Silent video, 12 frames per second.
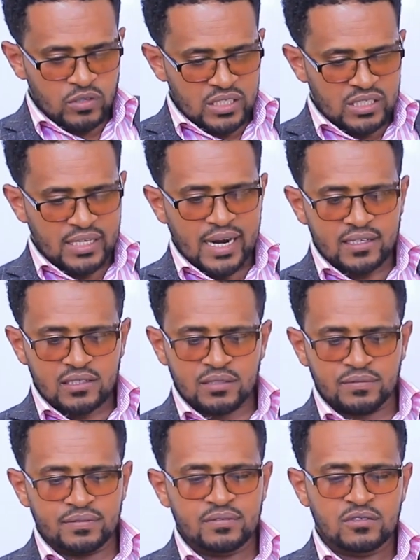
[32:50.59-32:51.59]

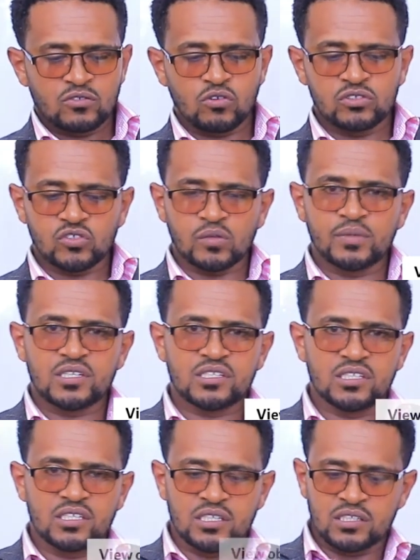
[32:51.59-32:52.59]
constructive
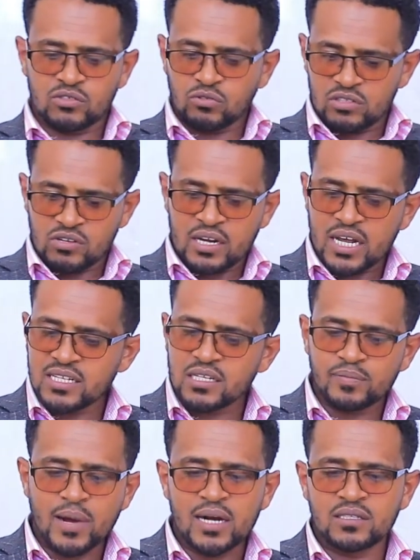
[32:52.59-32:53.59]
controversy is also
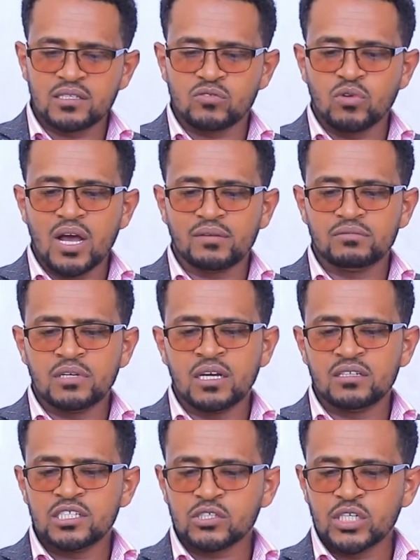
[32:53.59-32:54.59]
another part as we
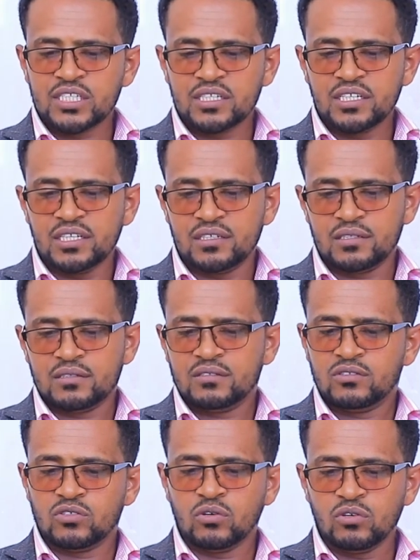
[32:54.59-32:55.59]
have discussed here.
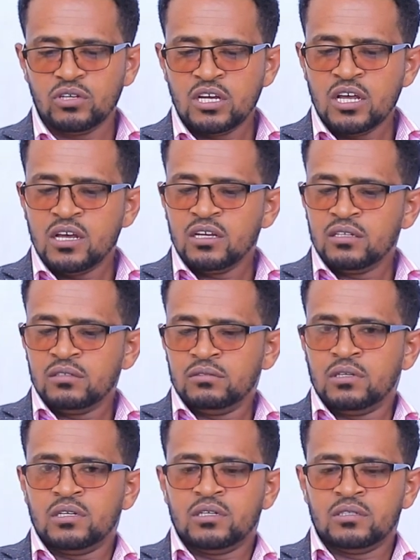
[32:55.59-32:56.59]
So
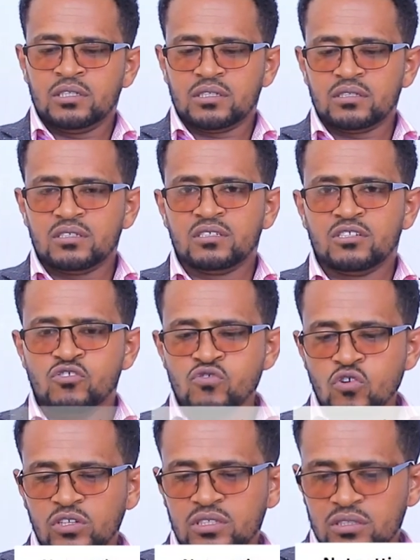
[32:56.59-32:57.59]
just
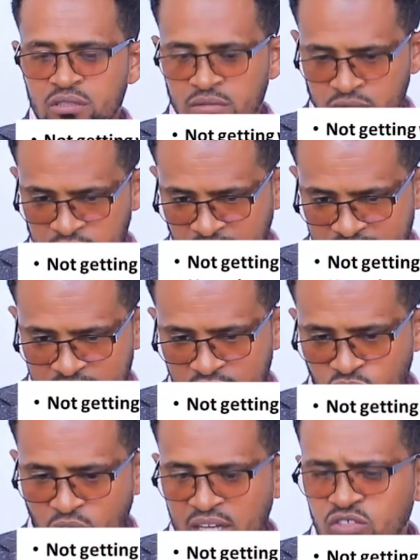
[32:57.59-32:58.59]
not
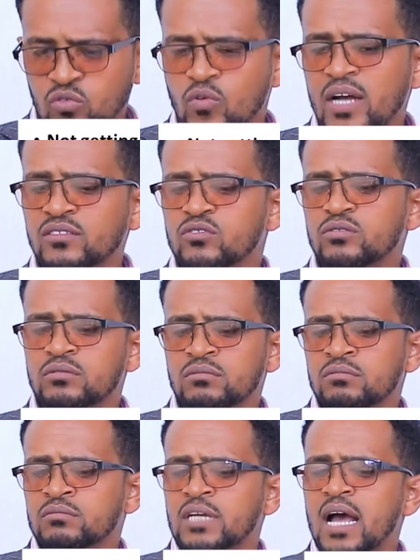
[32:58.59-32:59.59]
getting what you want
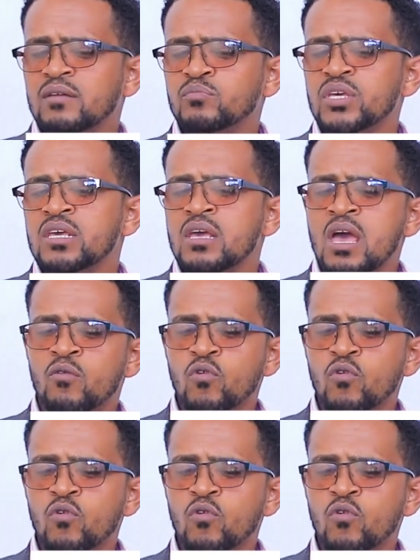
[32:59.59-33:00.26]
can be a